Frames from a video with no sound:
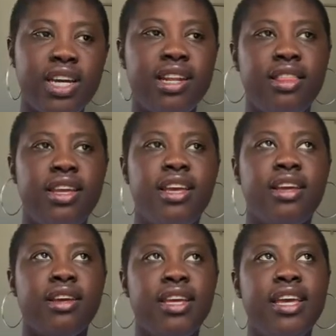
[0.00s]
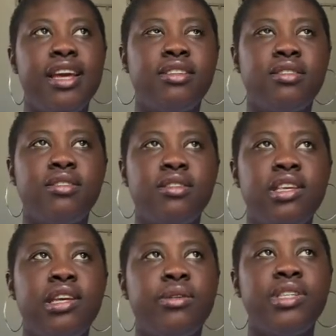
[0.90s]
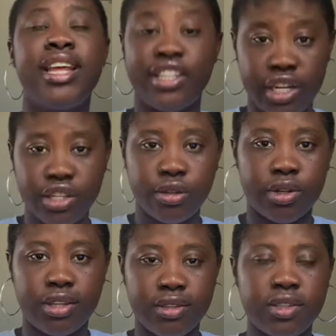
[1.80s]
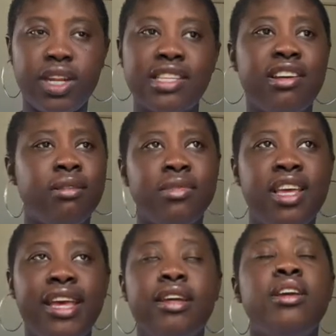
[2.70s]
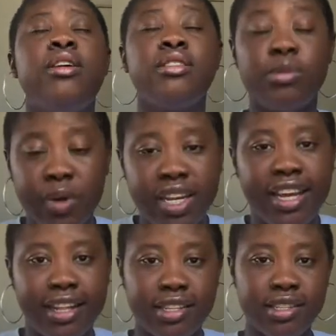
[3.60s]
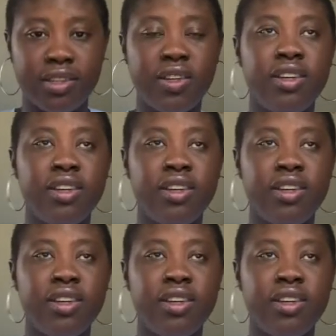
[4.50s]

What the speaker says: and I think he was an exchange student, so that's how he got to be in England,